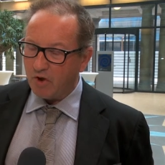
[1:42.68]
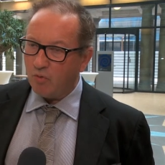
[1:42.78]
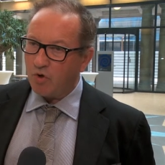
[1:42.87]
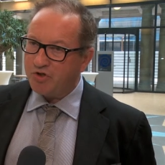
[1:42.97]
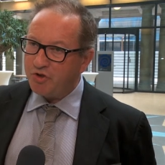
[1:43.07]

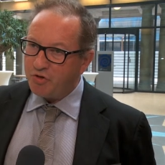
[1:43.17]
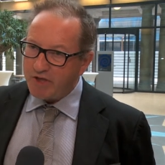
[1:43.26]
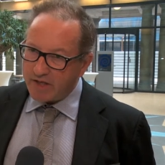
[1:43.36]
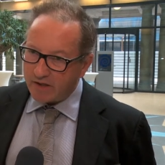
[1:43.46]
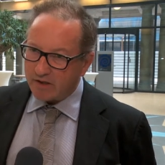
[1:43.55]
What's
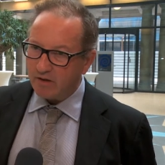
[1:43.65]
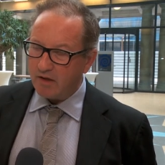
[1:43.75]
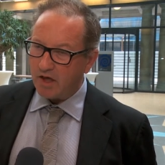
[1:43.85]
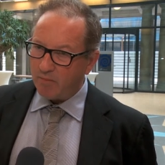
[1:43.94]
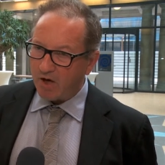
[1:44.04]
unique
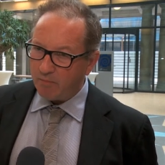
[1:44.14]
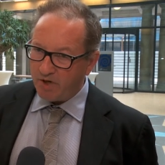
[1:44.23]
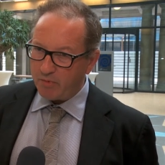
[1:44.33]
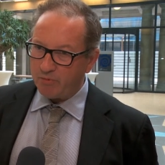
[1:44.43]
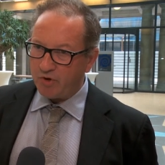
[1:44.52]
about
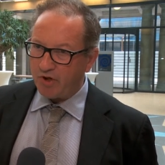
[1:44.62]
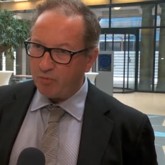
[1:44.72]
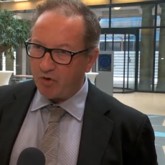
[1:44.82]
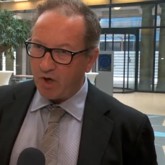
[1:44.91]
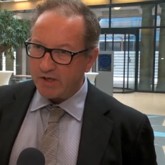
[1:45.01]
minimum
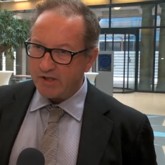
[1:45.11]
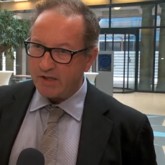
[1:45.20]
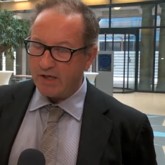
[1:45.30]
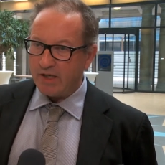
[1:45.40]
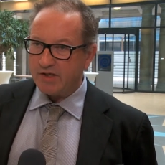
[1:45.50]
unit price
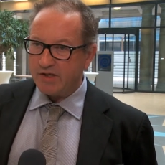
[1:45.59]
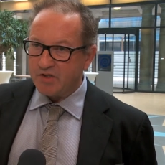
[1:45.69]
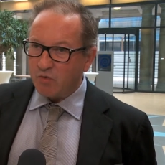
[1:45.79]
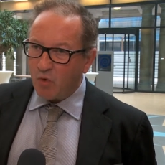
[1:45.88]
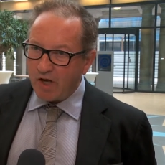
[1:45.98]
is
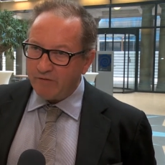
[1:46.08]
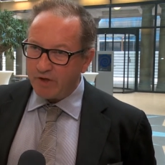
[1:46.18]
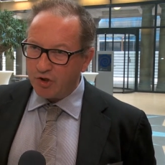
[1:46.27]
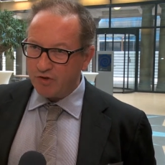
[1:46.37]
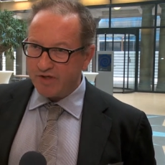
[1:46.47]
it's a way of
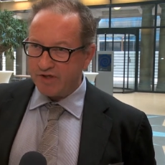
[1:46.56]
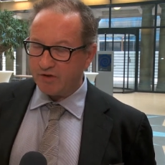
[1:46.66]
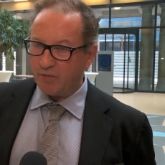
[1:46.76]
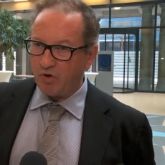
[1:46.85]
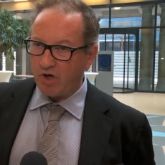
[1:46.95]

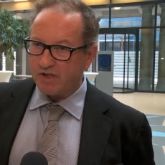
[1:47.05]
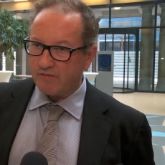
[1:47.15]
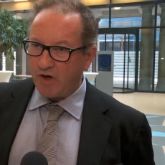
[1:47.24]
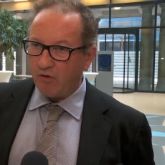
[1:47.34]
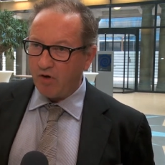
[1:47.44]
increasing the price
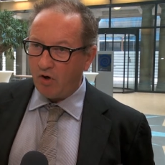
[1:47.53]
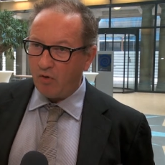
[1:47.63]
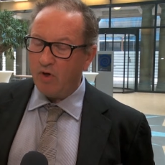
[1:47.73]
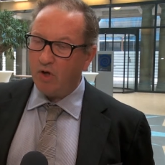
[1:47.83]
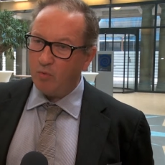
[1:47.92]
of
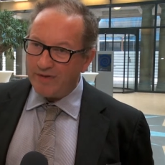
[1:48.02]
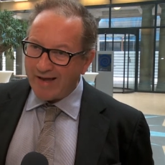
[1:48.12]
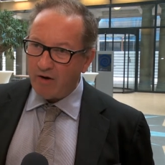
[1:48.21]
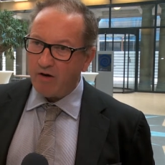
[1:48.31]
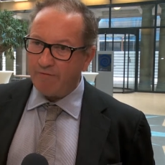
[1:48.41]
alcohol
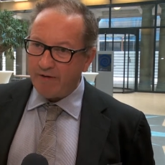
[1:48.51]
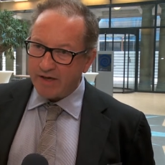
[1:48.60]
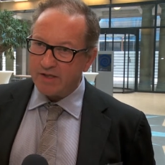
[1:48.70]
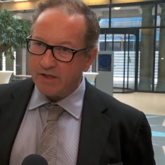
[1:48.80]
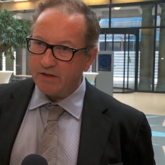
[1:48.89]
without
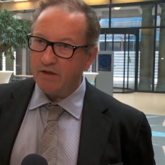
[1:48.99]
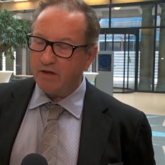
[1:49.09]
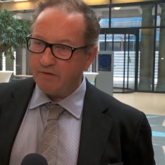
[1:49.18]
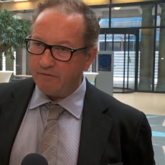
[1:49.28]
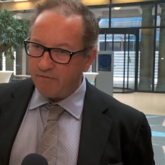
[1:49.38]
affecting
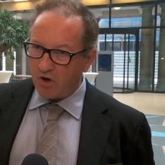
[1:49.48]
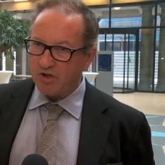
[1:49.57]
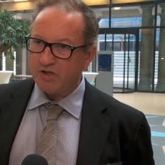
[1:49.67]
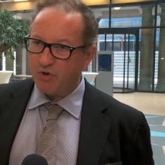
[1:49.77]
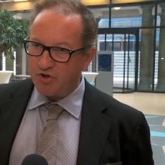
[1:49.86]
the
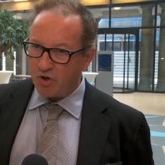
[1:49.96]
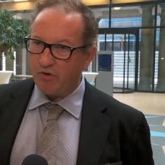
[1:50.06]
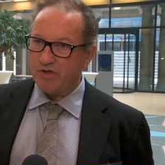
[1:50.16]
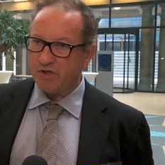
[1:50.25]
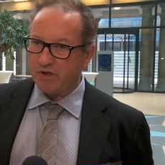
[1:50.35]
vast
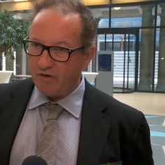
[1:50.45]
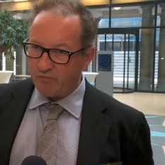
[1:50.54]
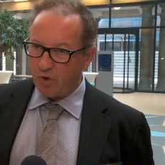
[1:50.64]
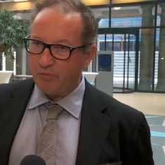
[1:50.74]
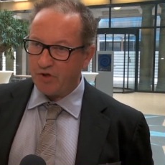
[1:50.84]
majority
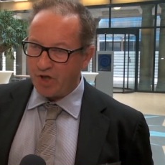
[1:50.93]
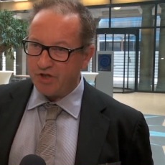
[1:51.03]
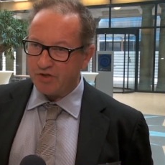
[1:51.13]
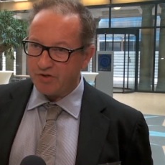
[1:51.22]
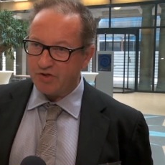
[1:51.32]
of
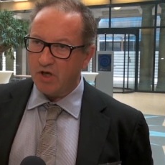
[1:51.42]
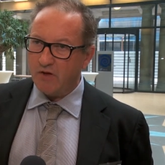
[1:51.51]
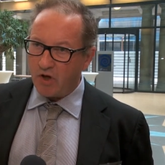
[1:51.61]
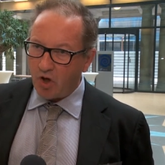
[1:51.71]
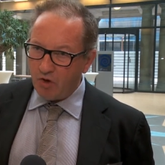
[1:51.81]
populations.
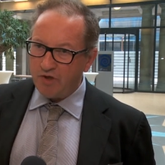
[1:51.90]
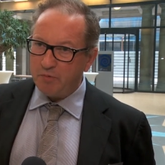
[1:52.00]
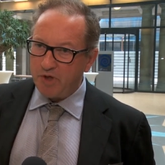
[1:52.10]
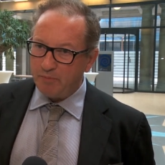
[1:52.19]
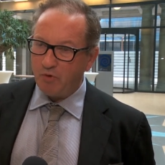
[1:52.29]
The only
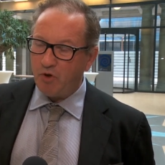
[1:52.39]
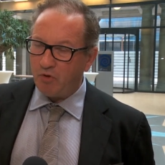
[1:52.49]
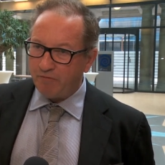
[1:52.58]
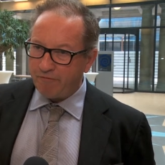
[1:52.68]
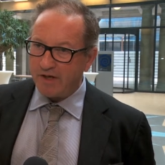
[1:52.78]
people who
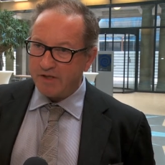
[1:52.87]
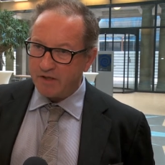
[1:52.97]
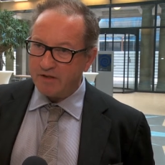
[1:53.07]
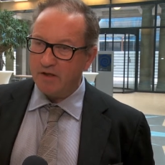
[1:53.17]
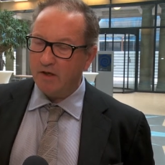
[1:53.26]
are
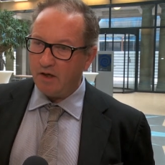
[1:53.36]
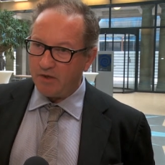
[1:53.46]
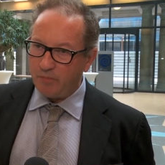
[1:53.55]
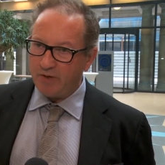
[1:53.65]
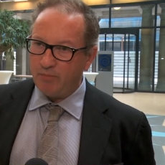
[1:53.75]
affected are
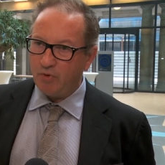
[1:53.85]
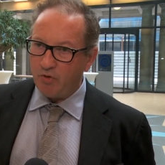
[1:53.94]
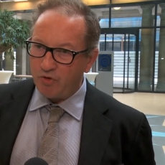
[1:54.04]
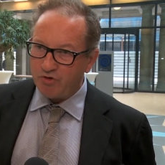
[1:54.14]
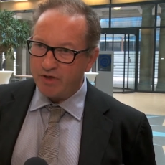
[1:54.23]
the people
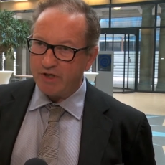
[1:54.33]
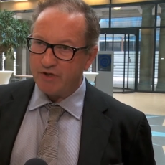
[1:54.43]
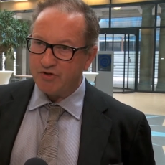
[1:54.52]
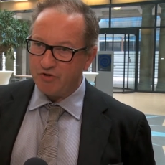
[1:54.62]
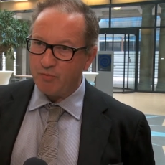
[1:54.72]
who are
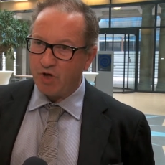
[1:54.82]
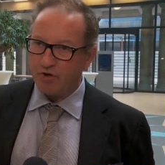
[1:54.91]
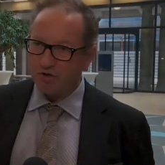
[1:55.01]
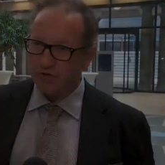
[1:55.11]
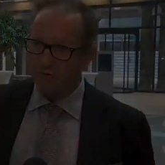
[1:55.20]
drinking too much.